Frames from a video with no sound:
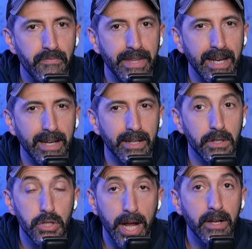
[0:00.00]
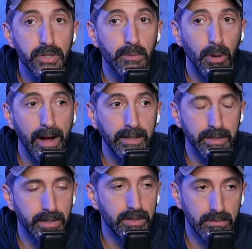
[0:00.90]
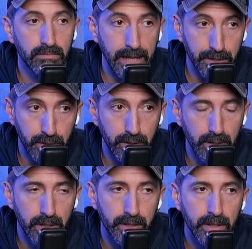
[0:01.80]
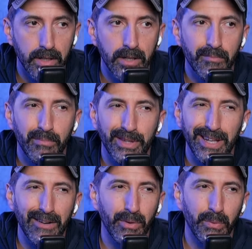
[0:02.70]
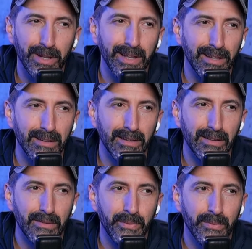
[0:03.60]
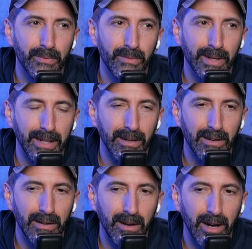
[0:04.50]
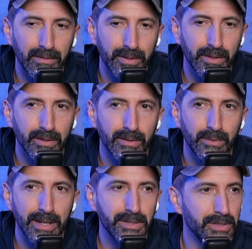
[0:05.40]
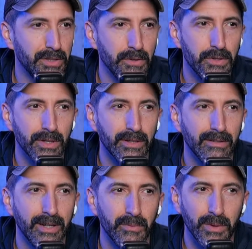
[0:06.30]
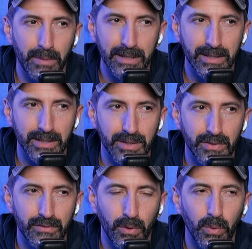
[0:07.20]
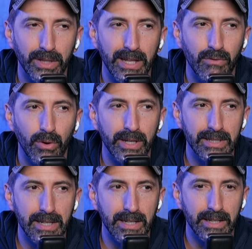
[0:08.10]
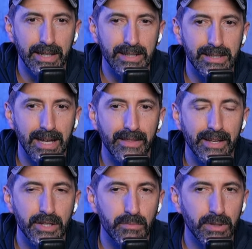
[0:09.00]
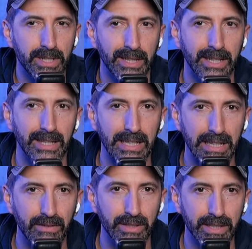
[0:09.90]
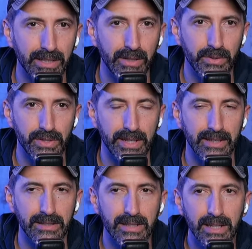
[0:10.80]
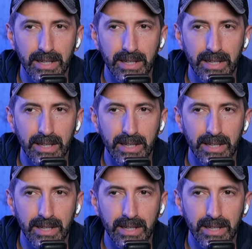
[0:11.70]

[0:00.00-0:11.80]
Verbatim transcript: they change their practice that's good but they never really like offer restitution and repentance for what they've already done instead they just pretend like they never did those things